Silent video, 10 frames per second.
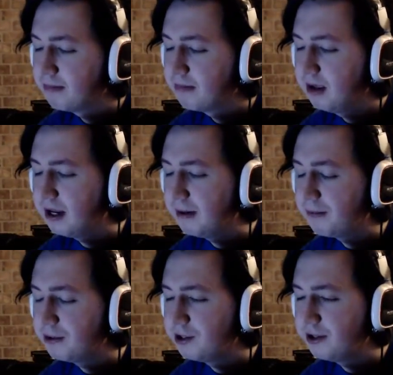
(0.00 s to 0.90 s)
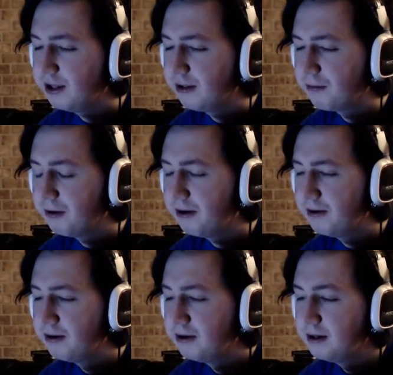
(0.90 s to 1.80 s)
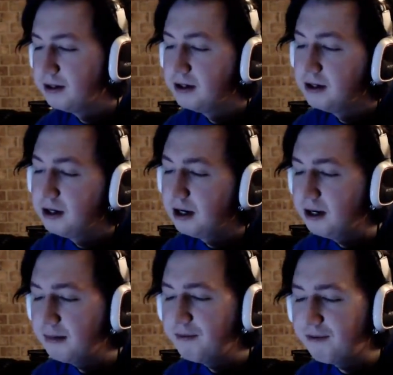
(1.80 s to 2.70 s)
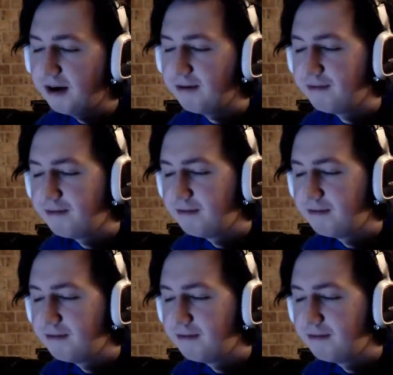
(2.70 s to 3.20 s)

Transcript: And I appreciate that as well. Number 5.